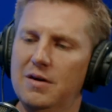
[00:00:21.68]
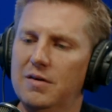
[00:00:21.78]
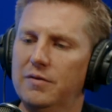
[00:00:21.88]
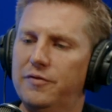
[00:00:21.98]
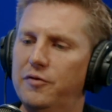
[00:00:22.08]

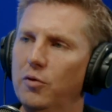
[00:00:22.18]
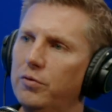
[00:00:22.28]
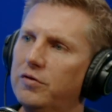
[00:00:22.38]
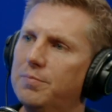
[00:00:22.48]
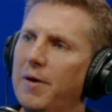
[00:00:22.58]
that full
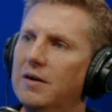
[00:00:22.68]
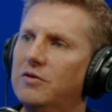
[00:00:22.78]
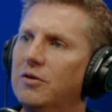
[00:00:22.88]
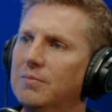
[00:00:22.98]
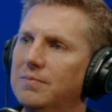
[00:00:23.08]

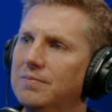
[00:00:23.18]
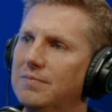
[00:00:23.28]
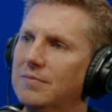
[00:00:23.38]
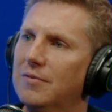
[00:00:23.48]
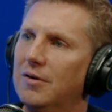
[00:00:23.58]
spectrum
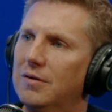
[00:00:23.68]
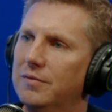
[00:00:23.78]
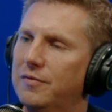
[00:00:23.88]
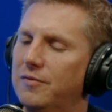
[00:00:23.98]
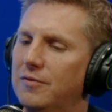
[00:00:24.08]

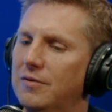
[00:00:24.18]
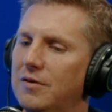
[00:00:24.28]
of.